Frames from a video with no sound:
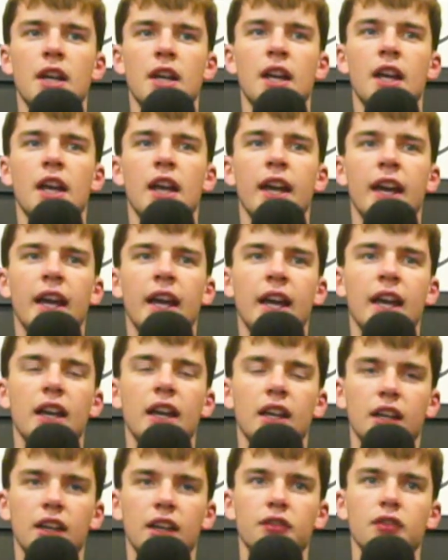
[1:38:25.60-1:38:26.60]
Here
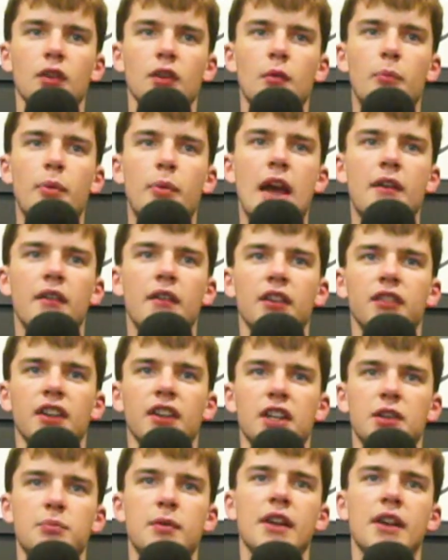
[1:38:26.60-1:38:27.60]
is
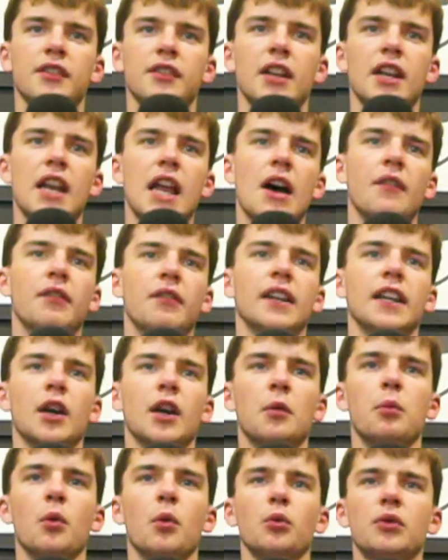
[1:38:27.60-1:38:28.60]
Perisic. Plays a lovely
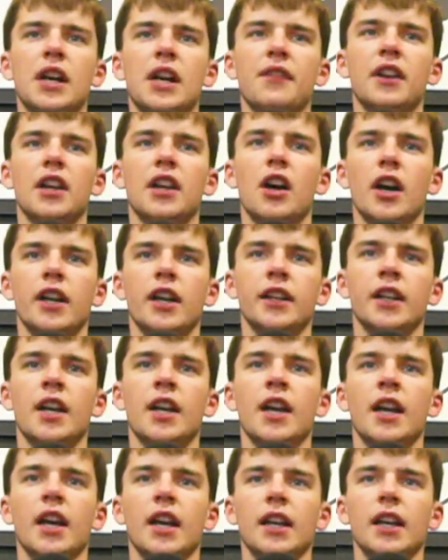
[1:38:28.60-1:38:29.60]
little ball down the line
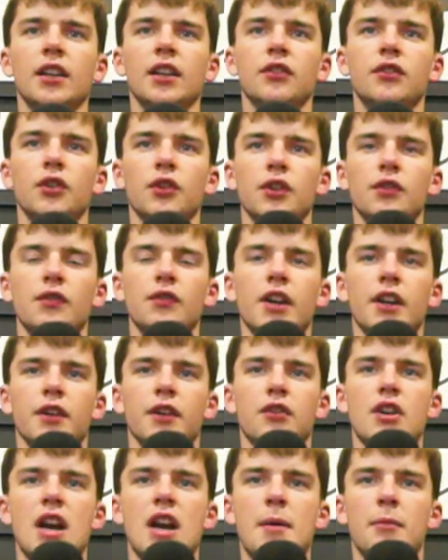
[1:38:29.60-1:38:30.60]
into the runner
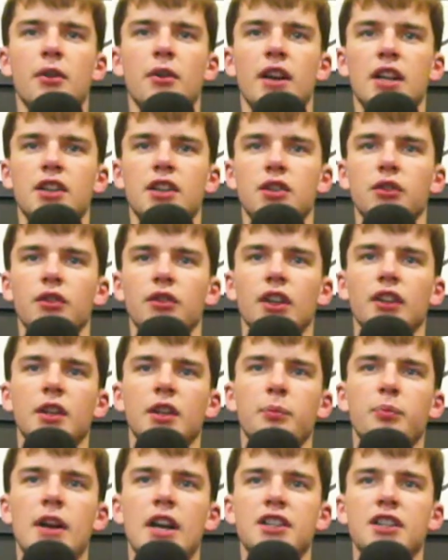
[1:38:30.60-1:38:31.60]
Kramaric, who's under
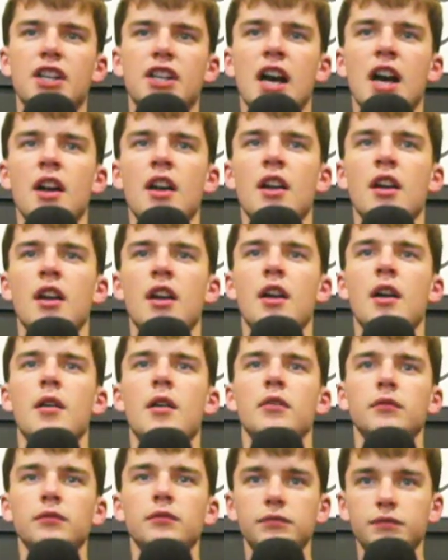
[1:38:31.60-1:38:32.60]
pressure
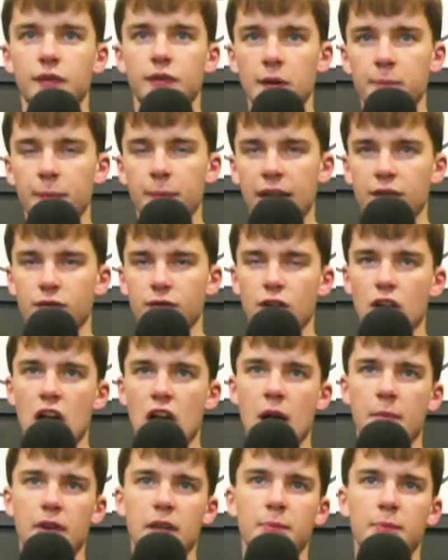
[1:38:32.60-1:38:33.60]
from
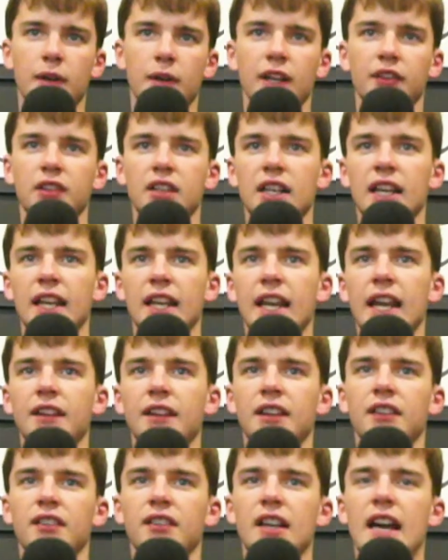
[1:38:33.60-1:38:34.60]
Bayrami, but it's cleared.
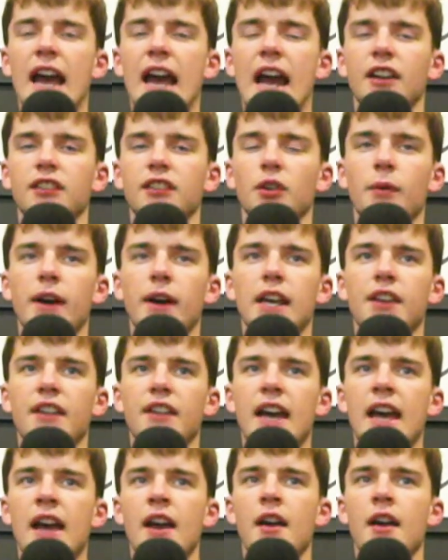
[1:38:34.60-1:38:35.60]
It's hacked away
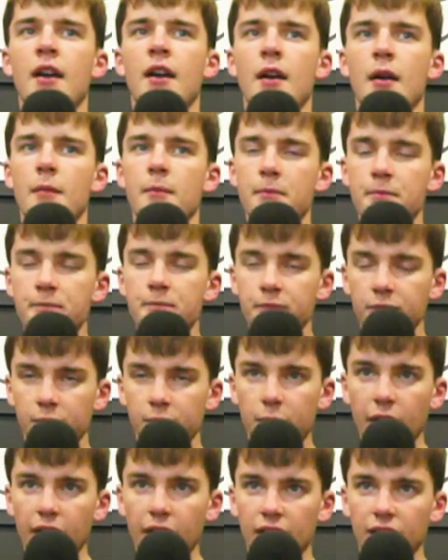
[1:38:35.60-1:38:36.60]
there
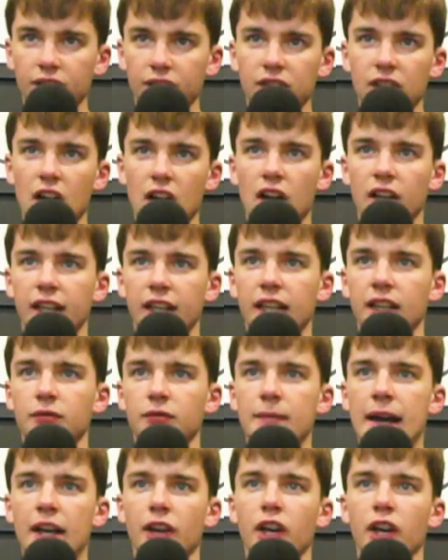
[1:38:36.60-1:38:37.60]
by Aslani, and
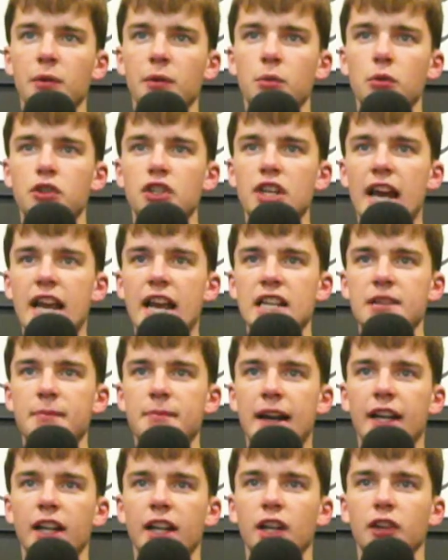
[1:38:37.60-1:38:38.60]
Manai will chase.
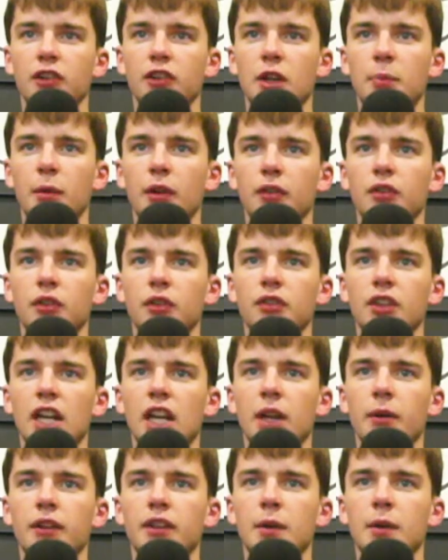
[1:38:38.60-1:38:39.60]
Manai is going to put
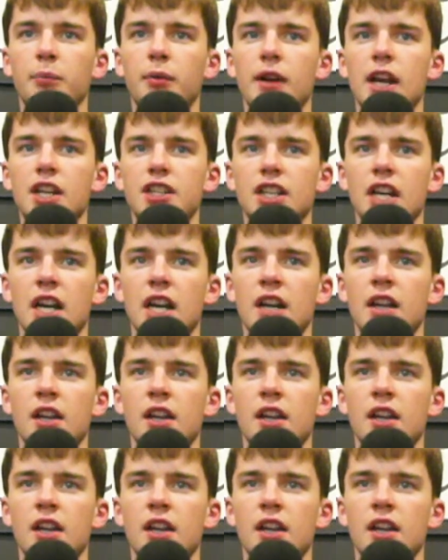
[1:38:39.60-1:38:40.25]
Sutalo under pressure.